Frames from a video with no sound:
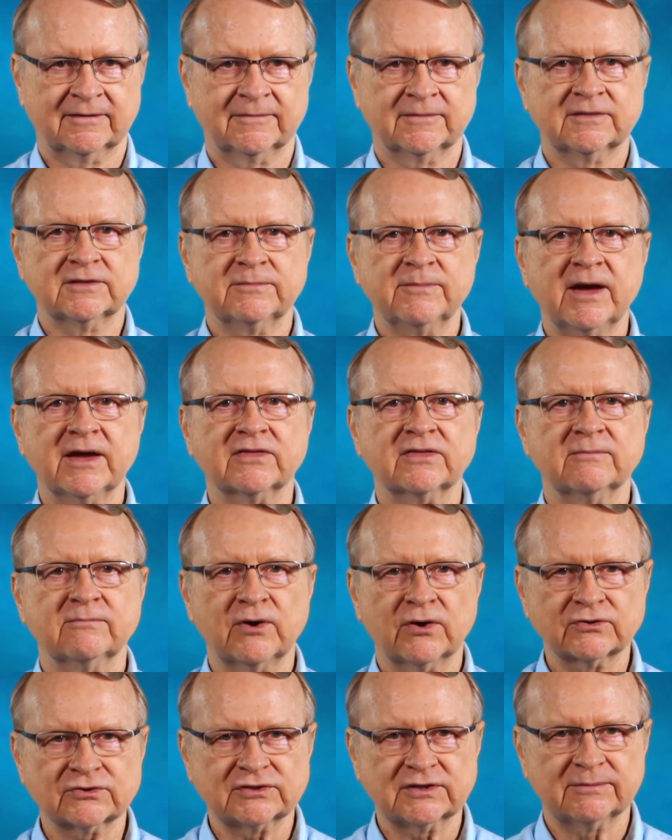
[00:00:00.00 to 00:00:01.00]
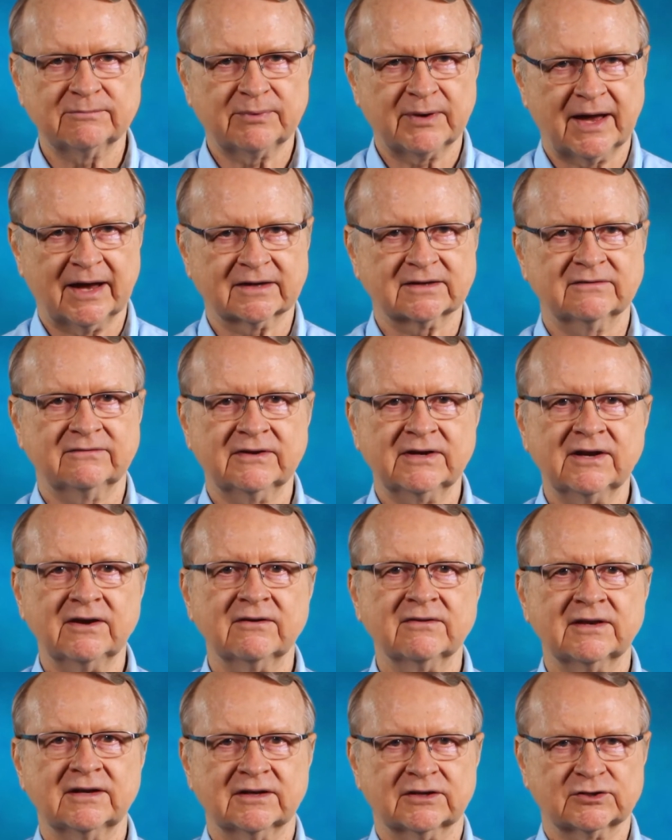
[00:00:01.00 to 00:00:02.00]
To make the most impact, a video
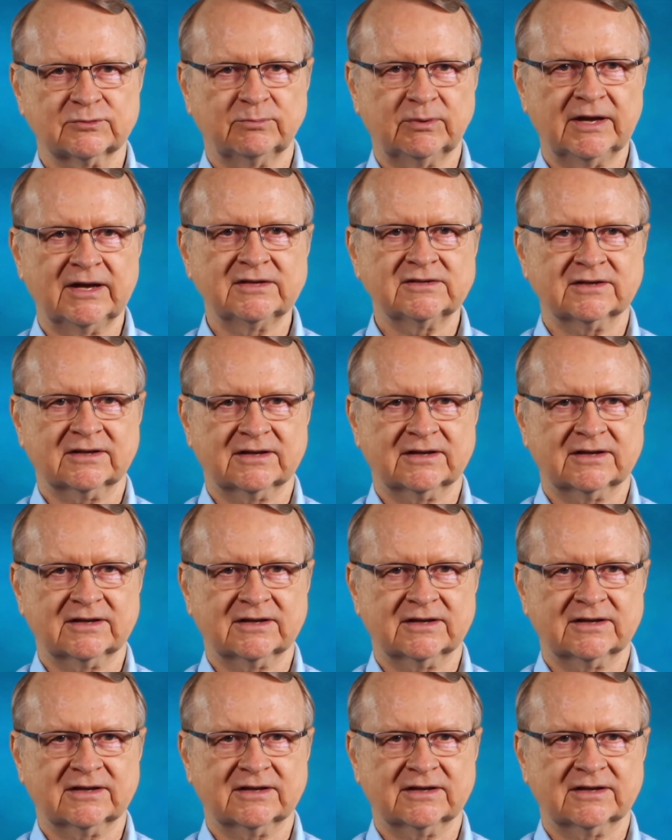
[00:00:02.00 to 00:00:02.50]
that explains a